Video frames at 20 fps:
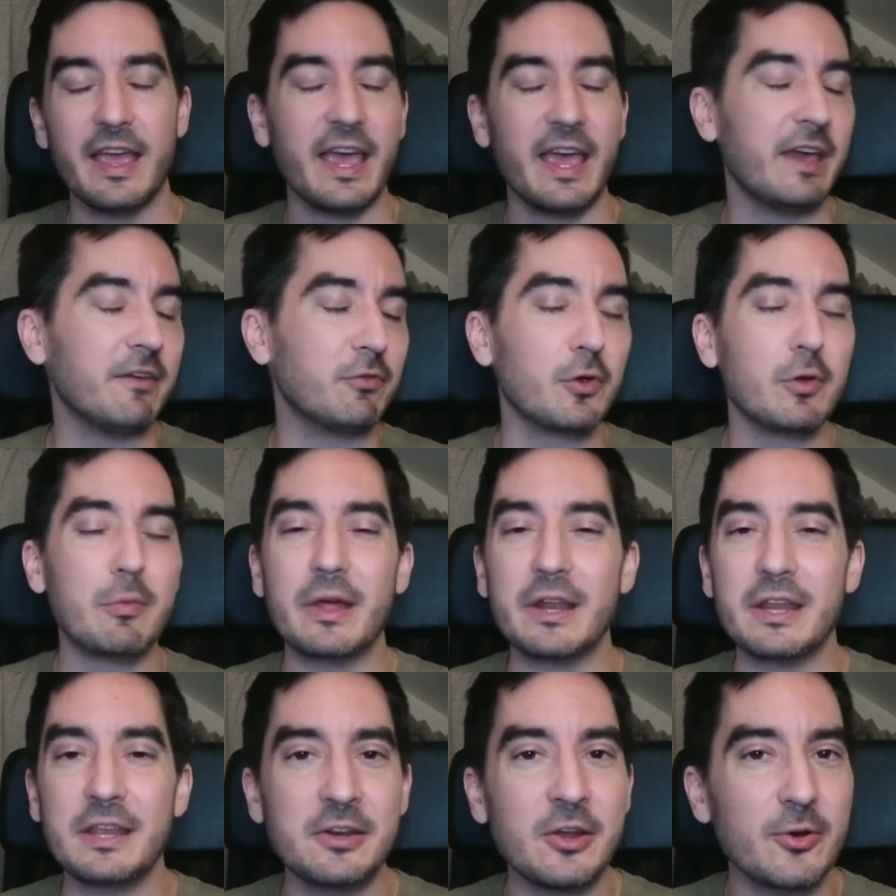
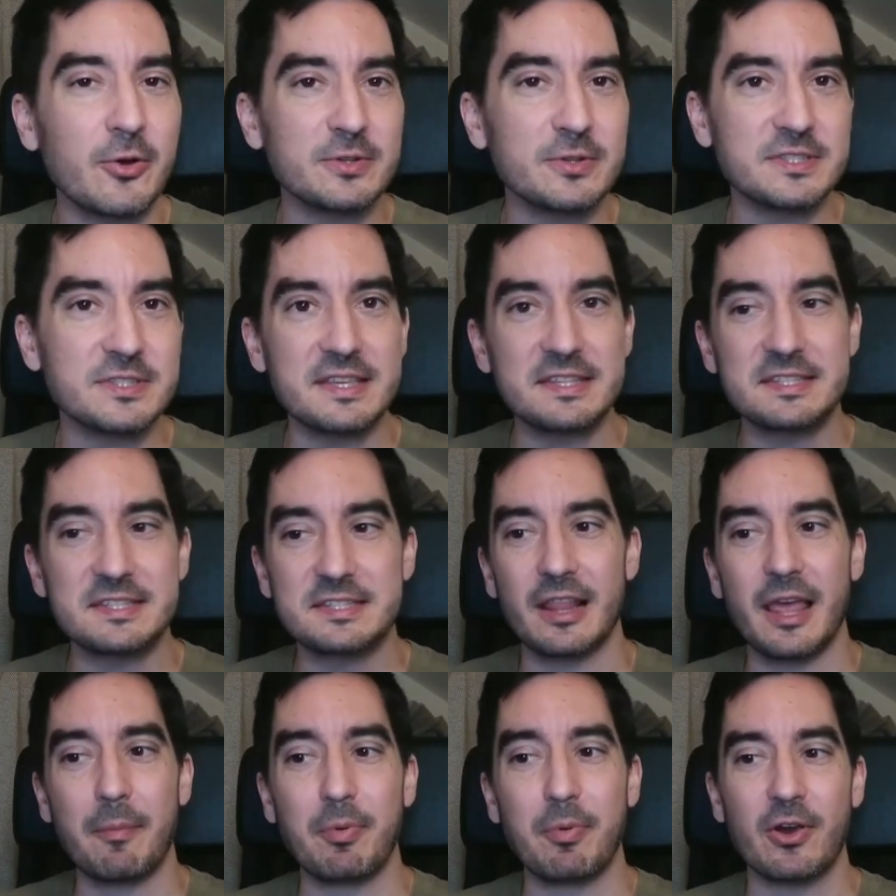Everybody knows this
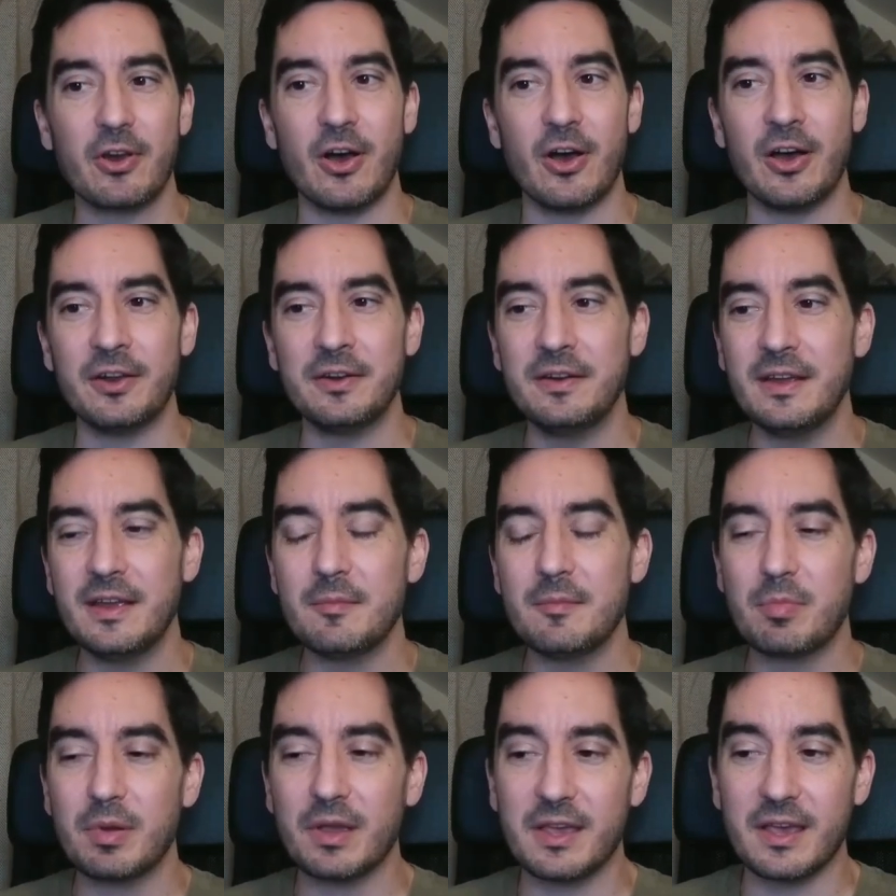leprechaun
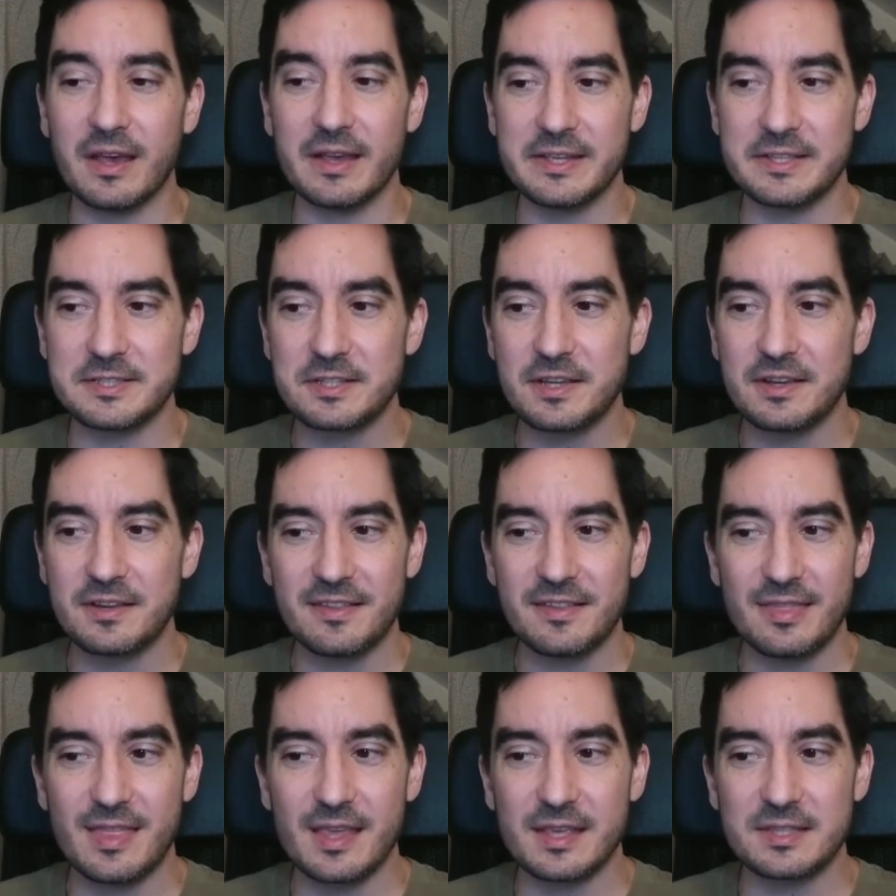because
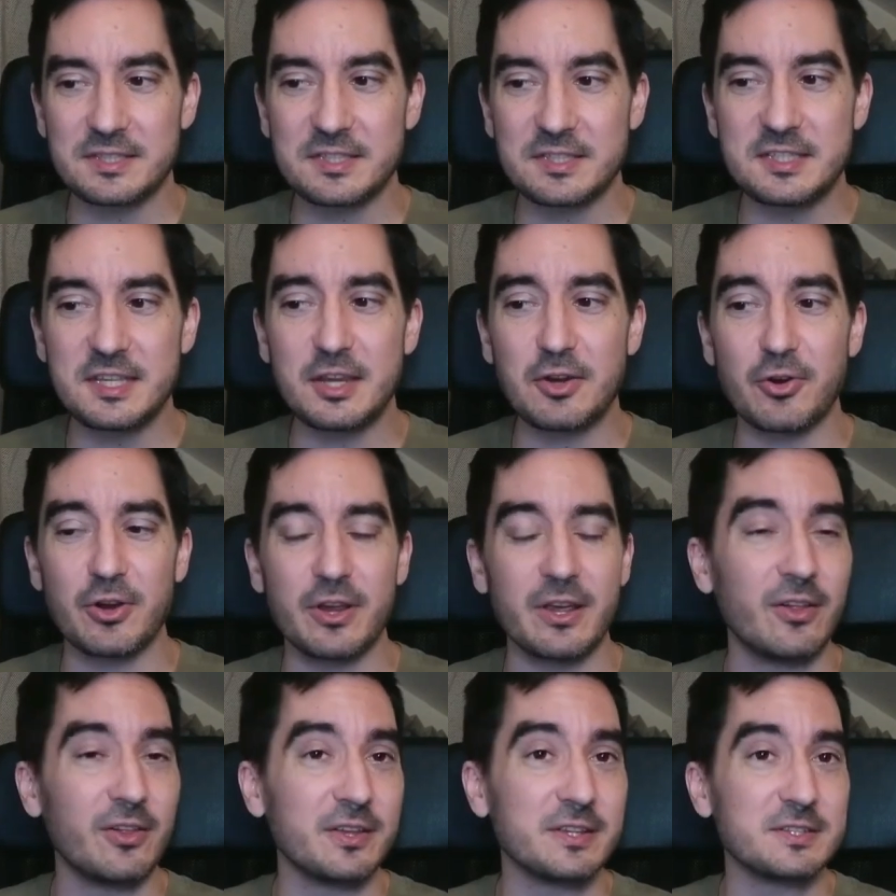this
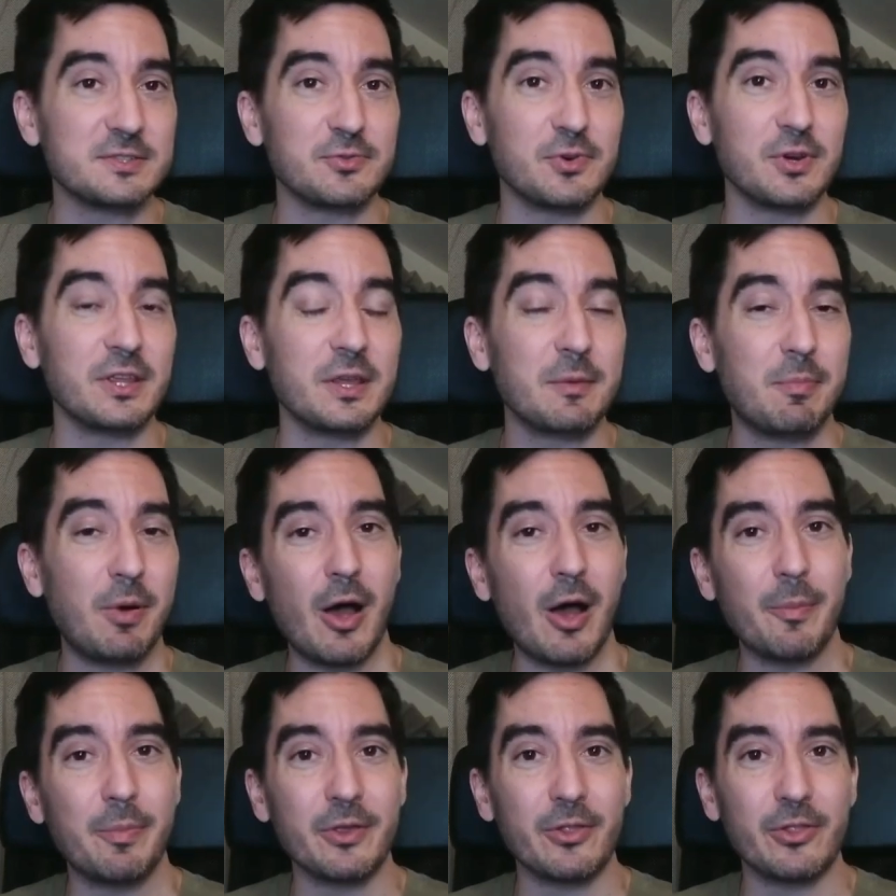cereal is really
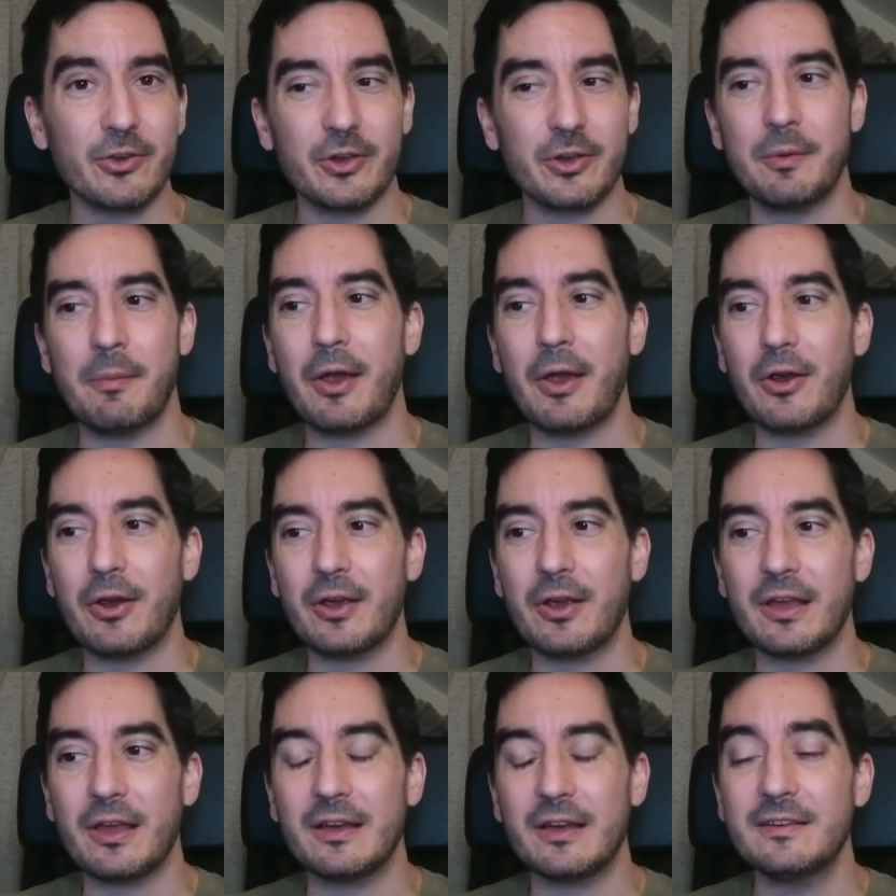popular in
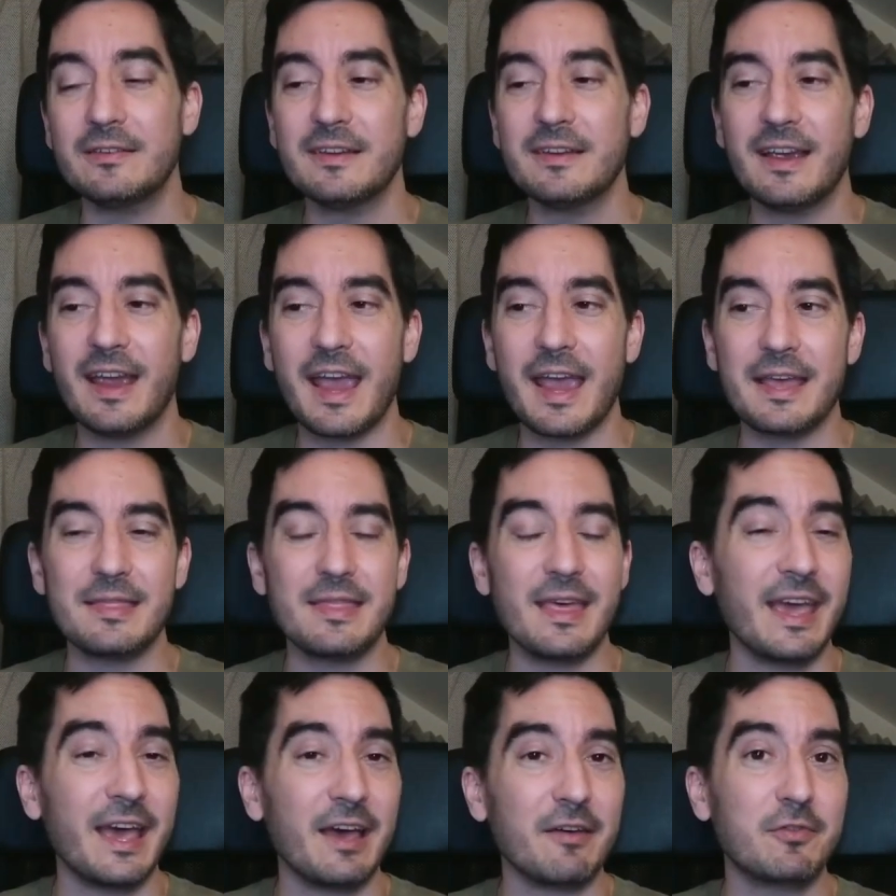America and
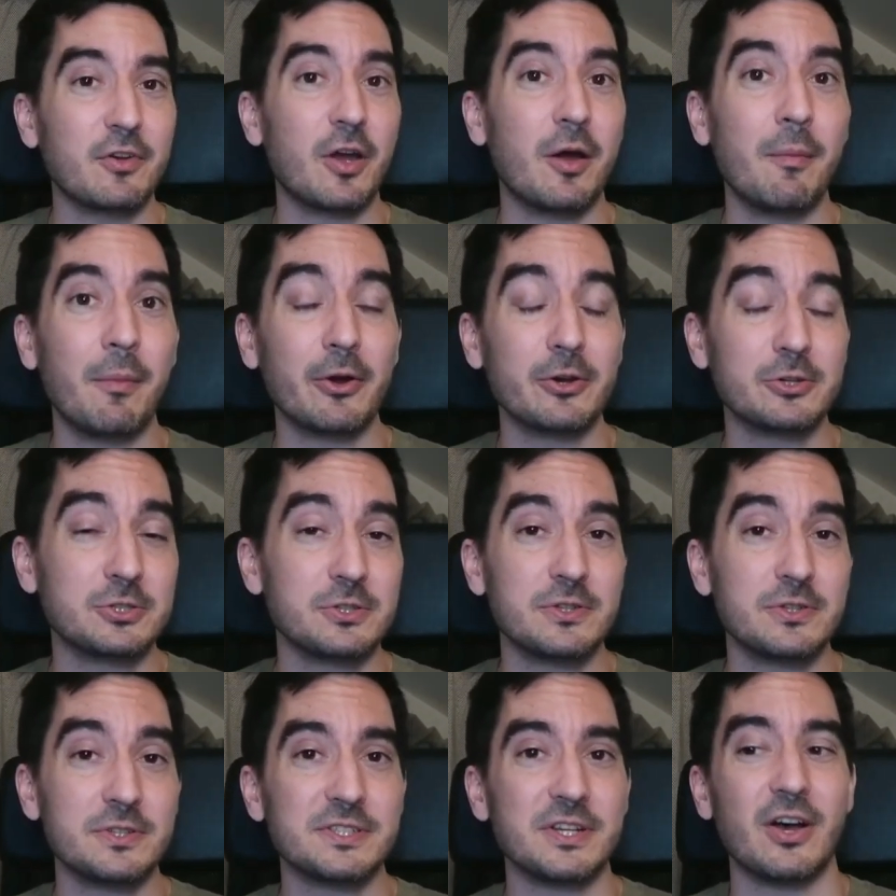they have
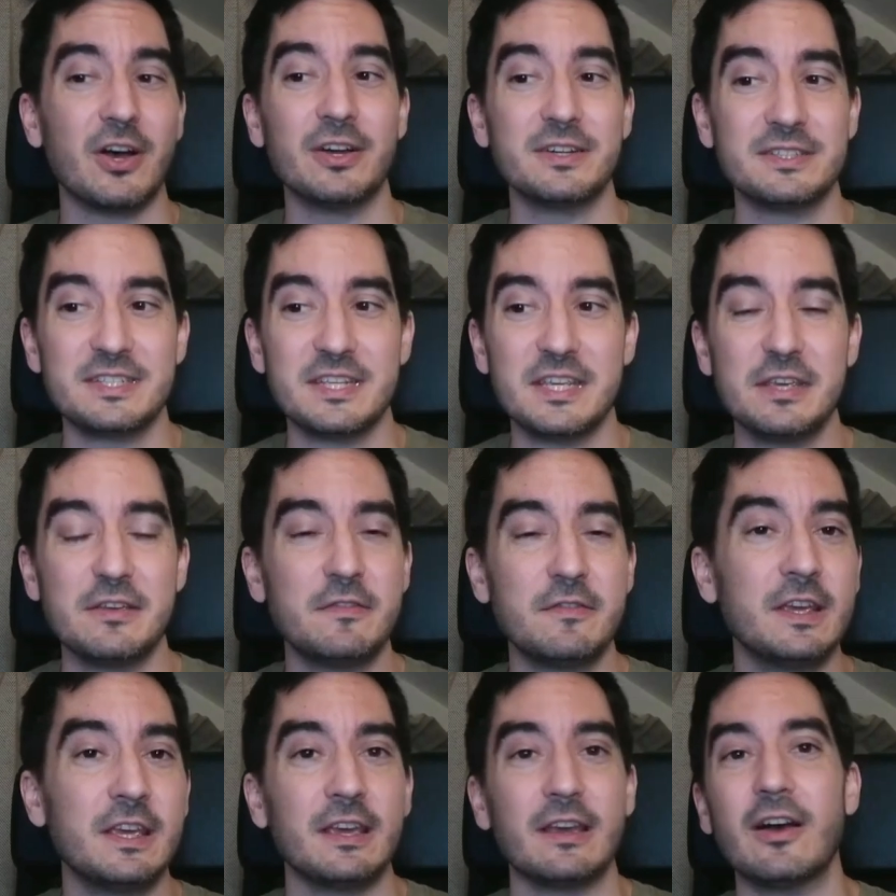commercials on
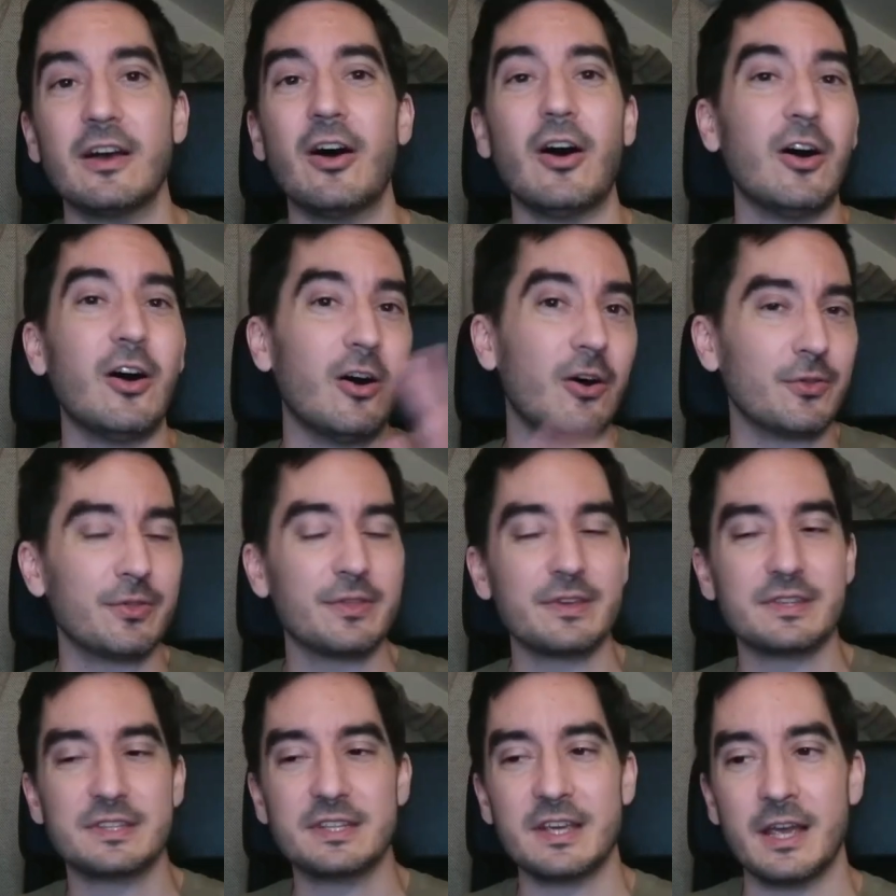TV all
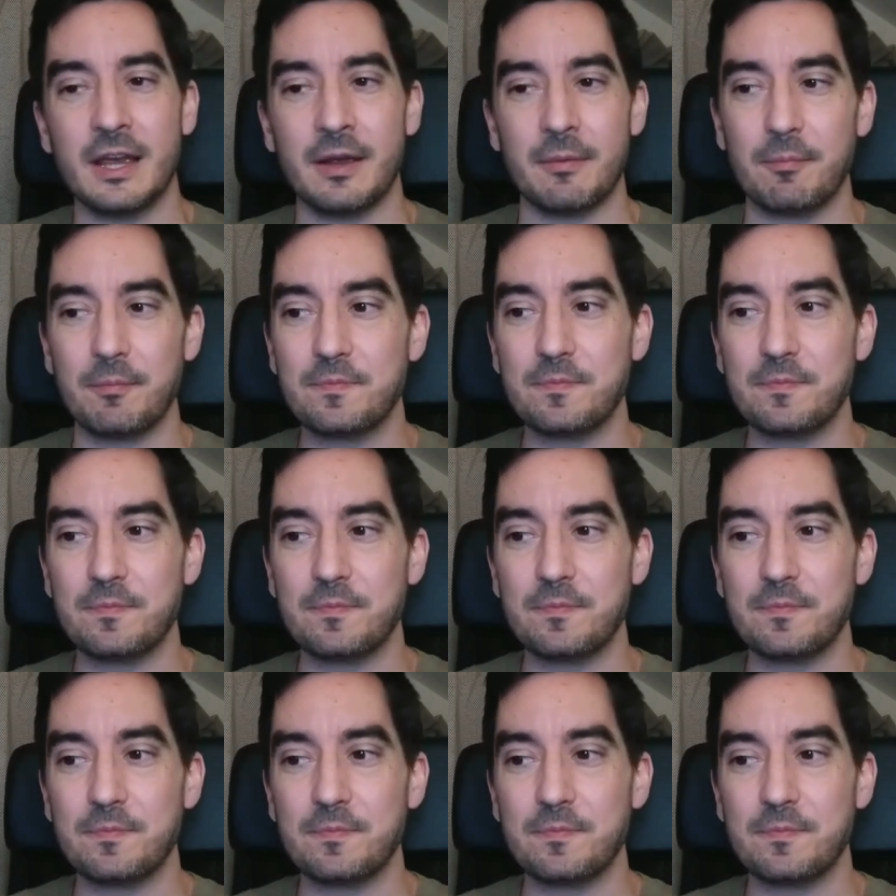the time.